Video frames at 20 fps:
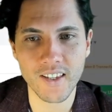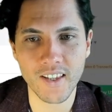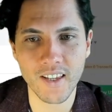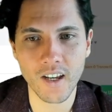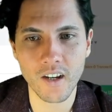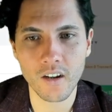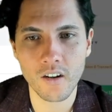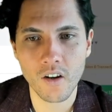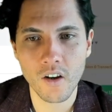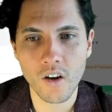
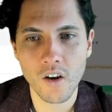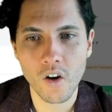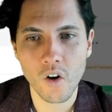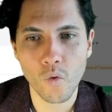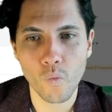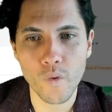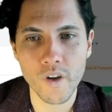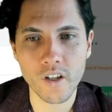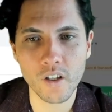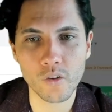here,
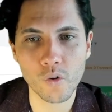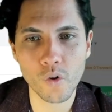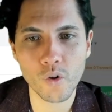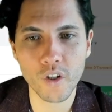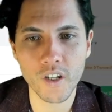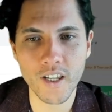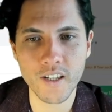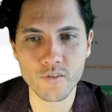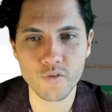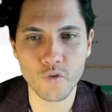we can look
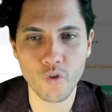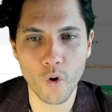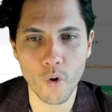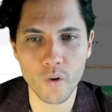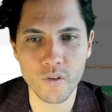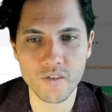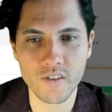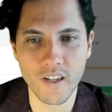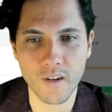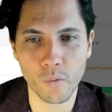at his
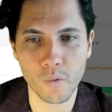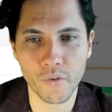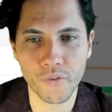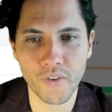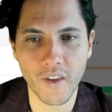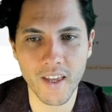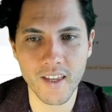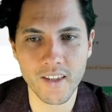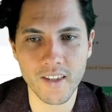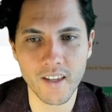notes and it will
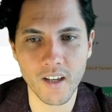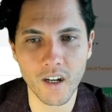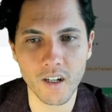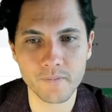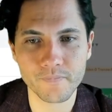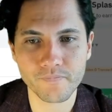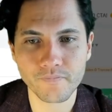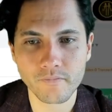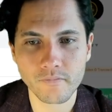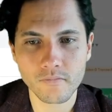say
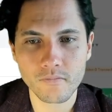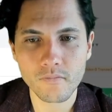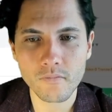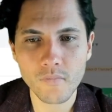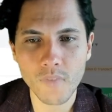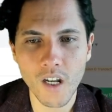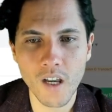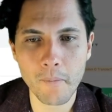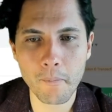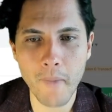here,
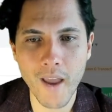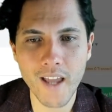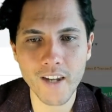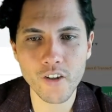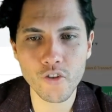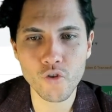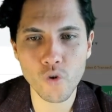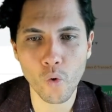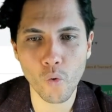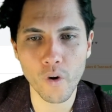
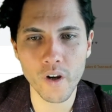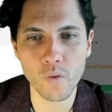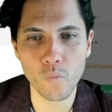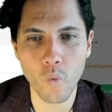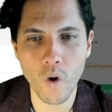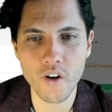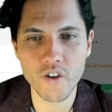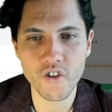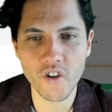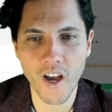mandatory
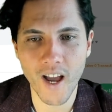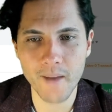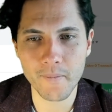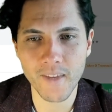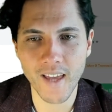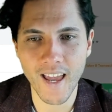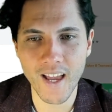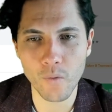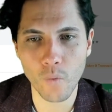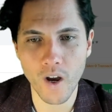one-time
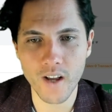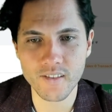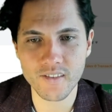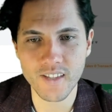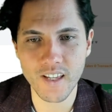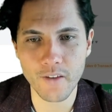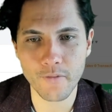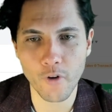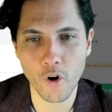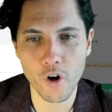
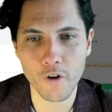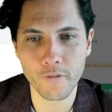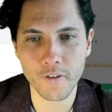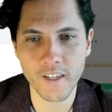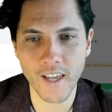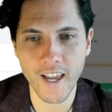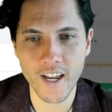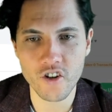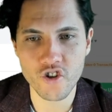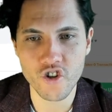KYC
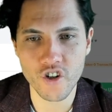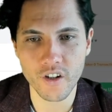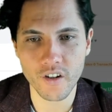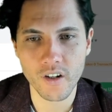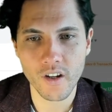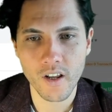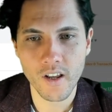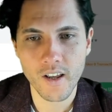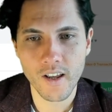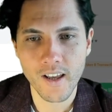verification.
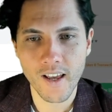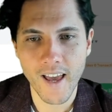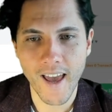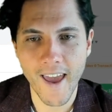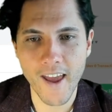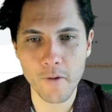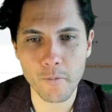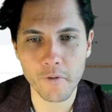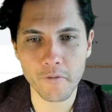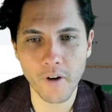
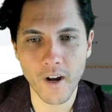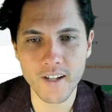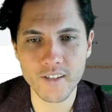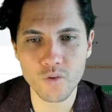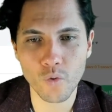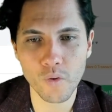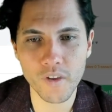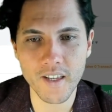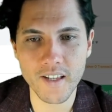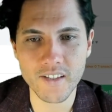And it provides
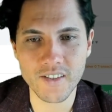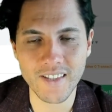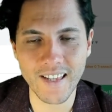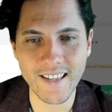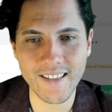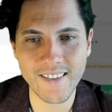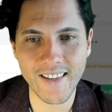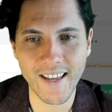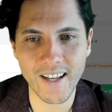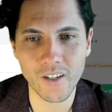all these
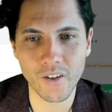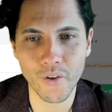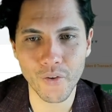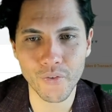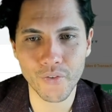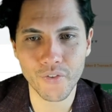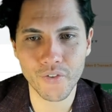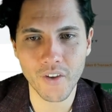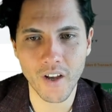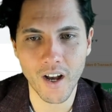
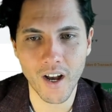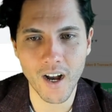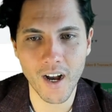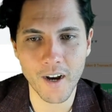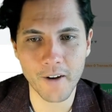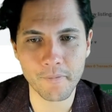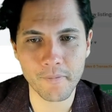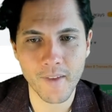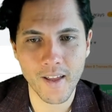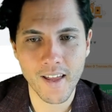details.
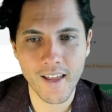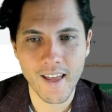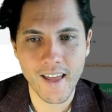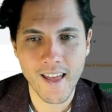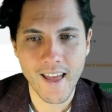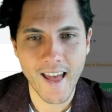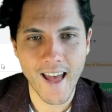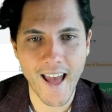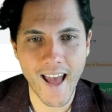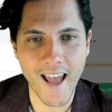
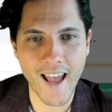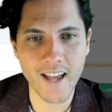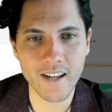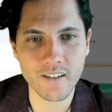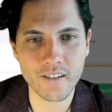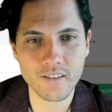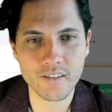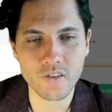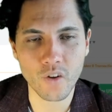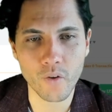
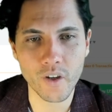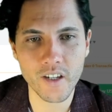And so in